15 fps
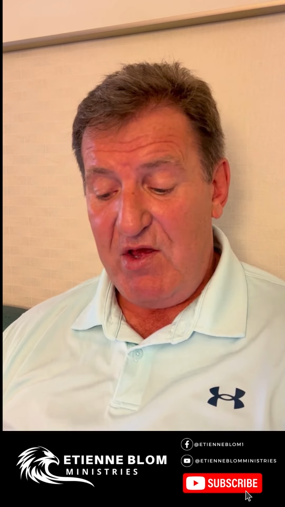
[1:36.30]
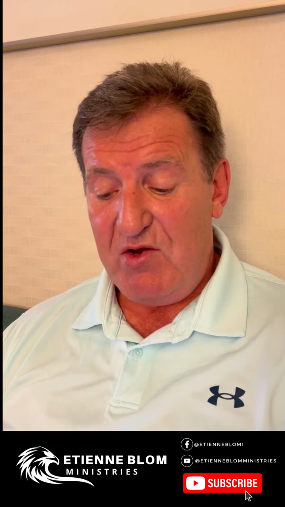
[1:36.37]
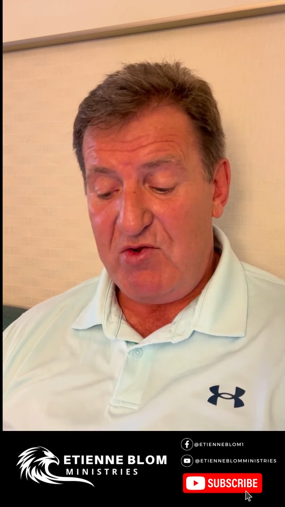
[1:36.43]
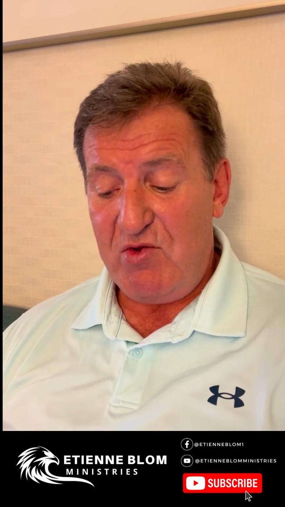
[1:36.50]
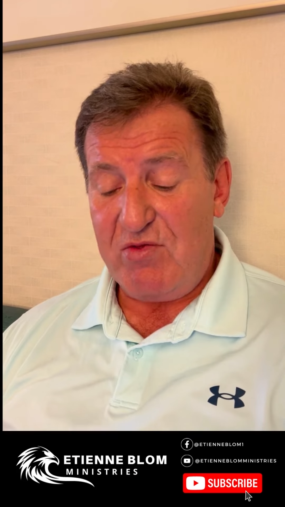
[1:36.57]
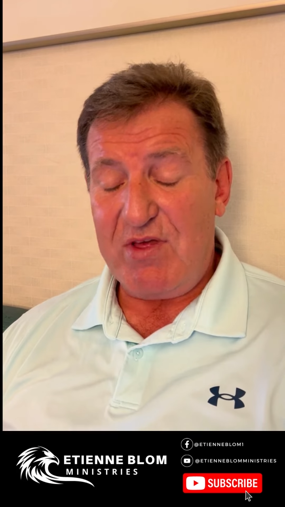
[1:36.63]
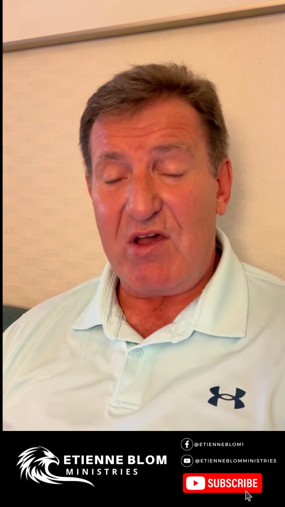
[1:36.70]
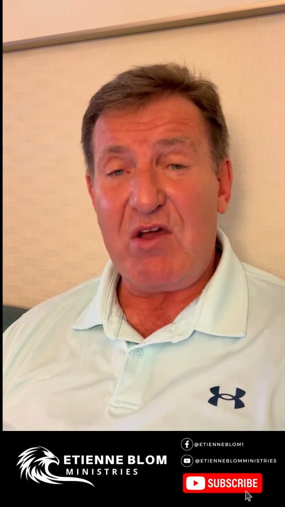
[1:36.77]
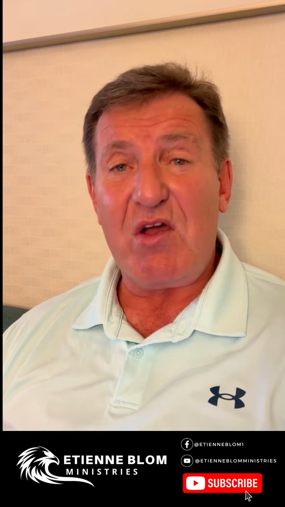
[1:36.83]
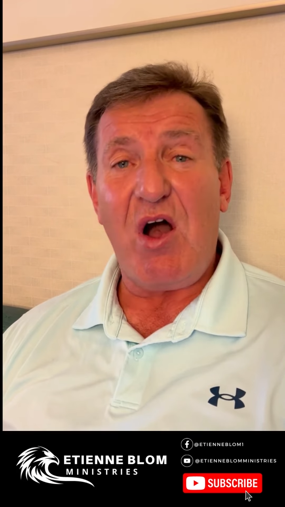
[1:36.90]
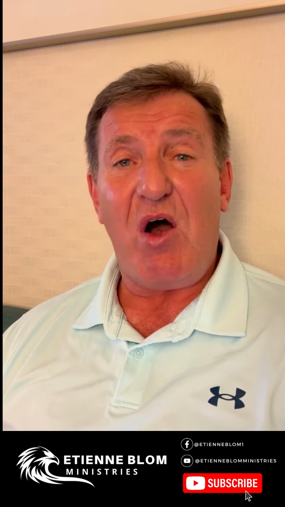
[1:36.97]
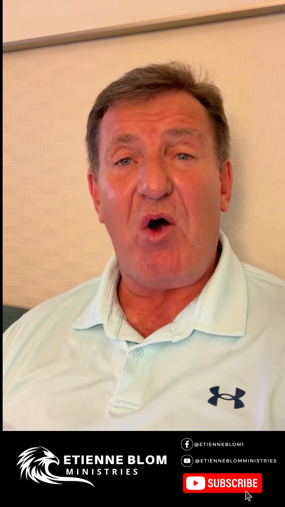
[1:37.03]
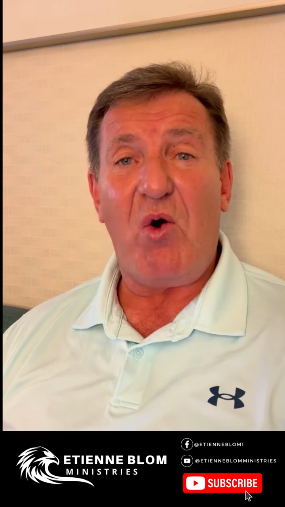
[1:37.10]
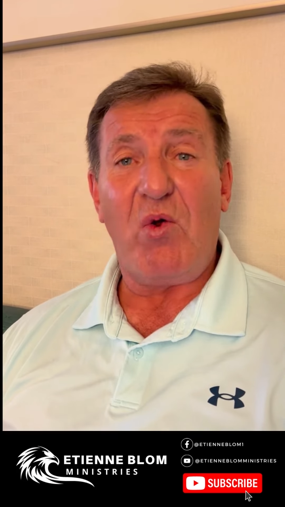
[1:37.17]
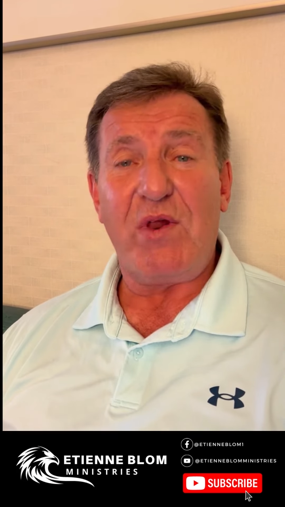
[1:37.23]
to the
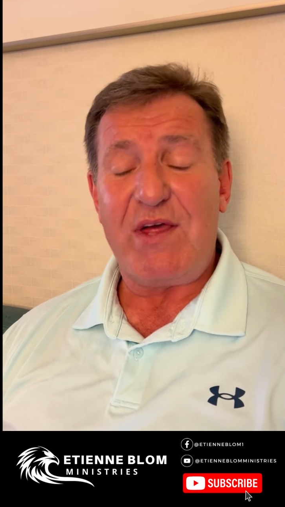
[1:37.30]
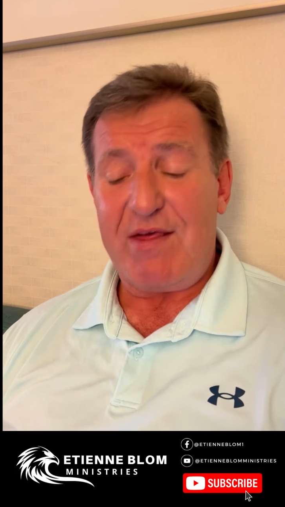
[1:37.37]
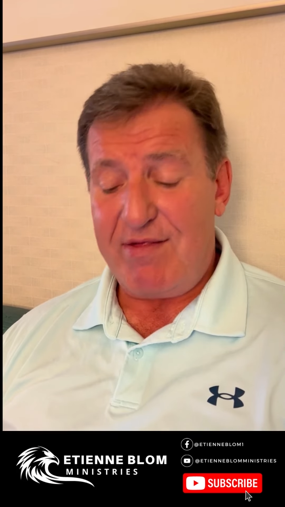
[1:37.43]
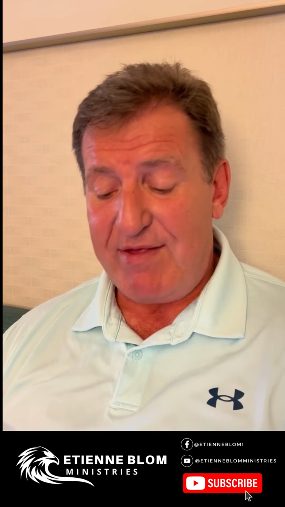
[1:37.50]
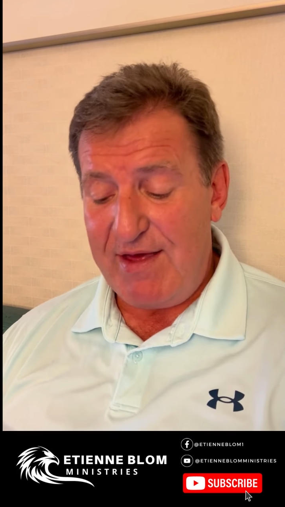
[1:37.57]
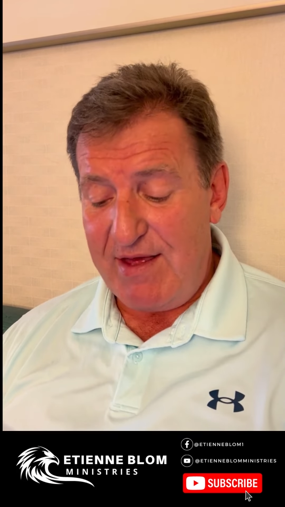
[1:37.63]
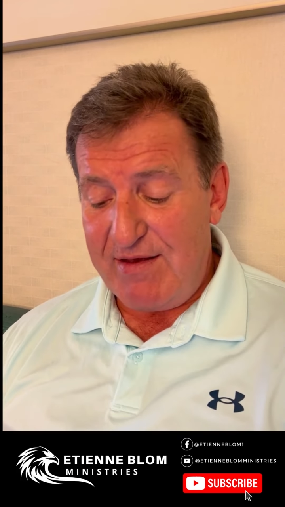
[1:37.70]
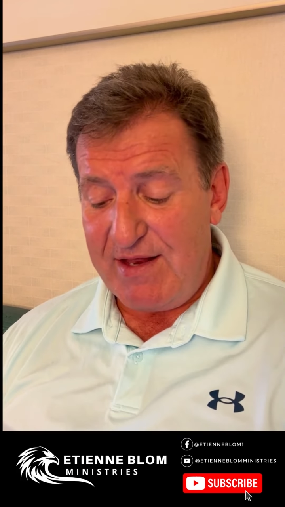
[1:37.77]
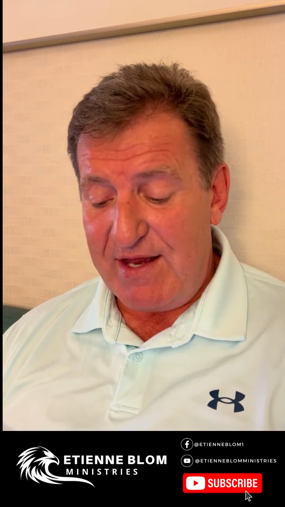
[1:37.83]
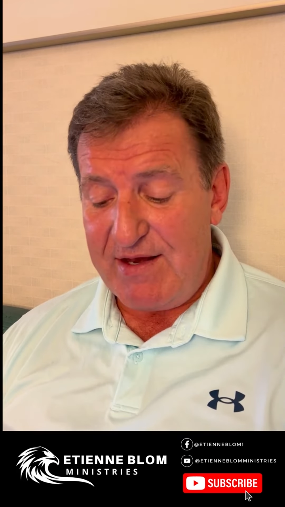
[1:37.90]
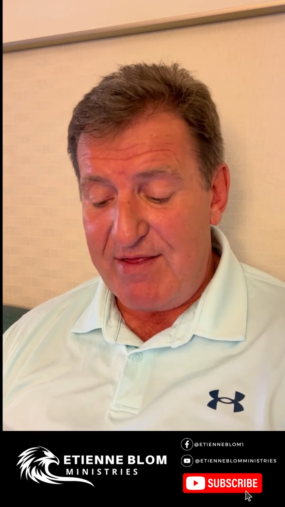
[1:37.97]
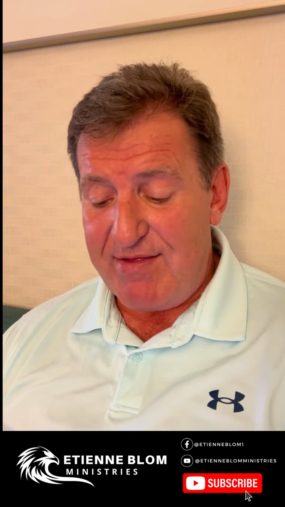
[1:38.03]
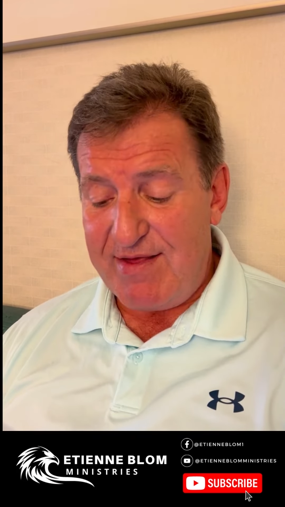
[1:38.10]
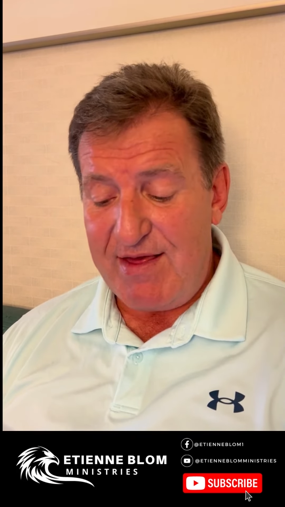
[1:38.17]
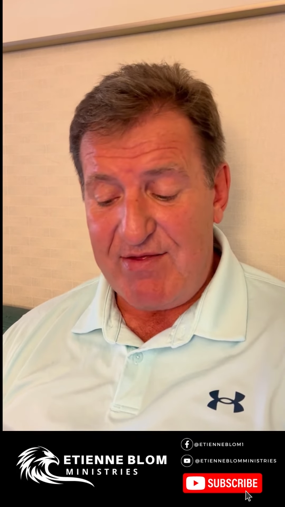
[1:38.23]
goal. He said, and
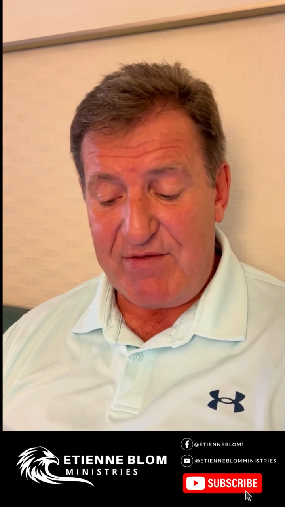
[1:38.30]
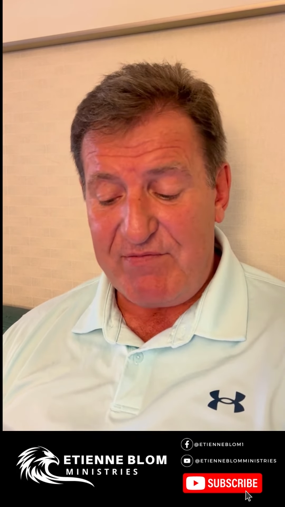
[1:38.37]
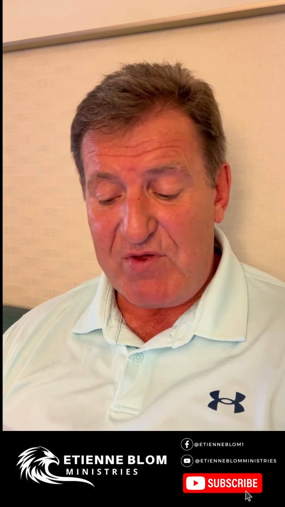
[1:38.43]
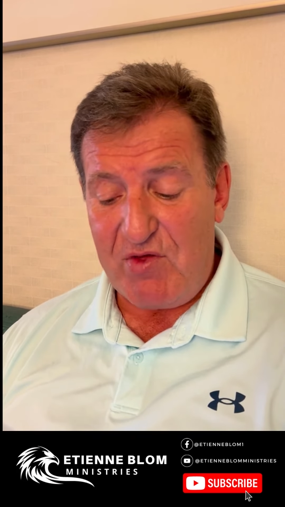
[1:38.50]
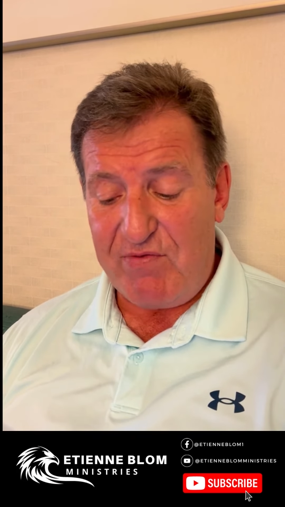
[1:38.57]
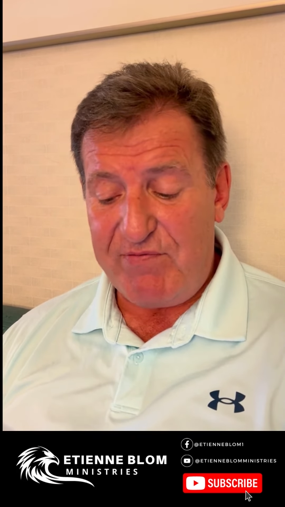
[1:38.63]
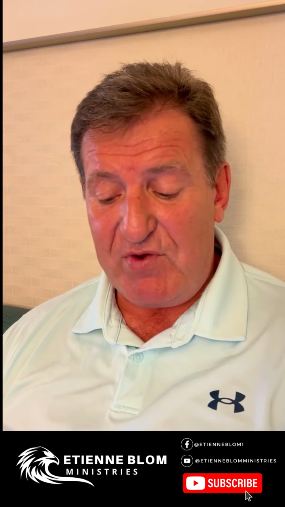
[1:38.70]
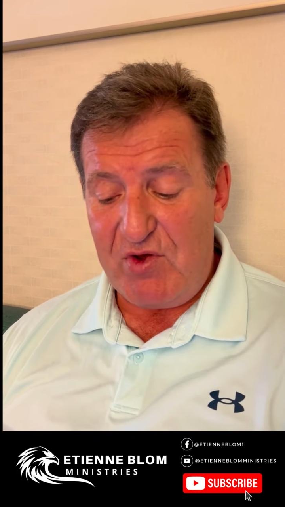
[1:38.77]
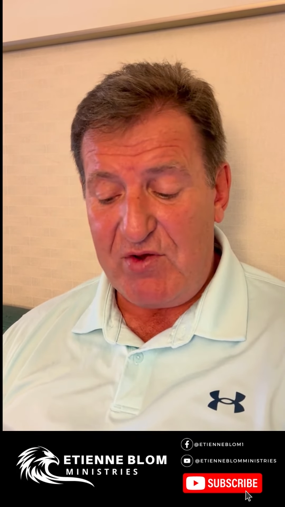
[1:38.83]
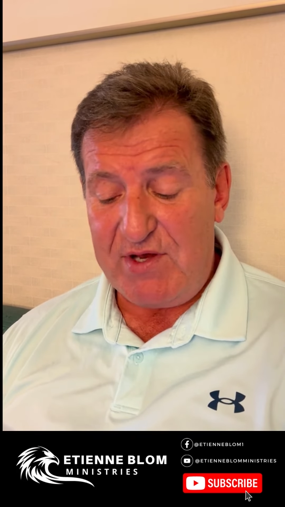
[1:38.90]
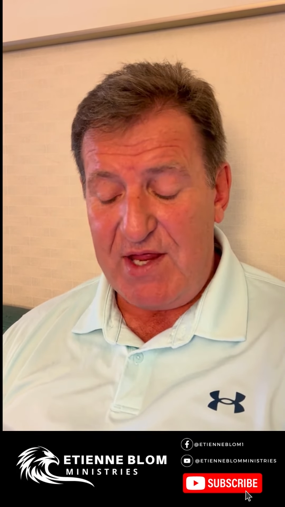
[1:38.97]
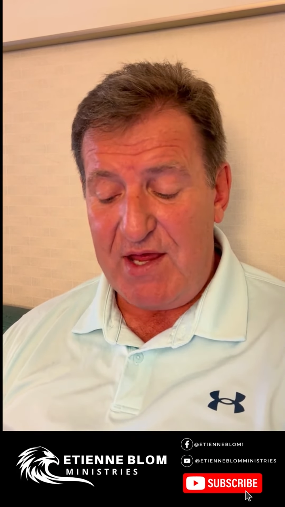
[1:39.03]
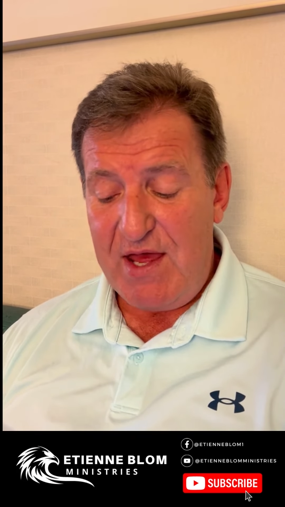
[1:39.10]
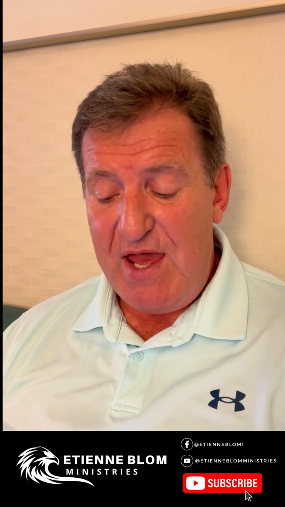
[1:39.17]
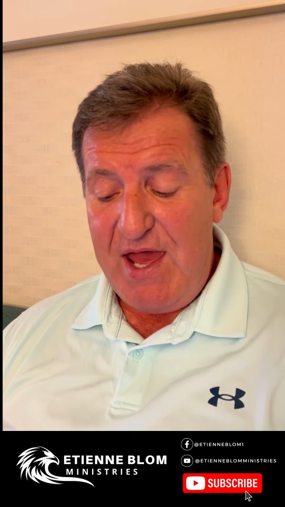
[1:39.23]
he says in verse
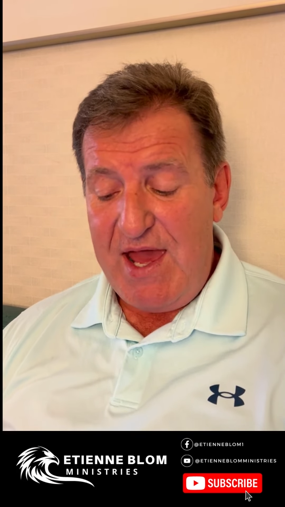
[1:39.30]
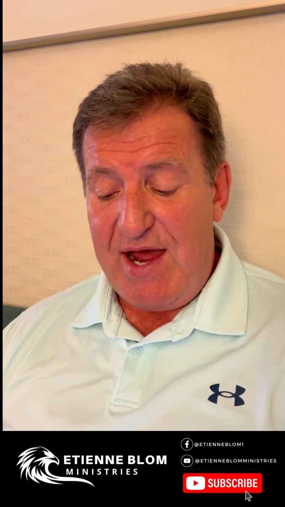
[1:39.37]
13,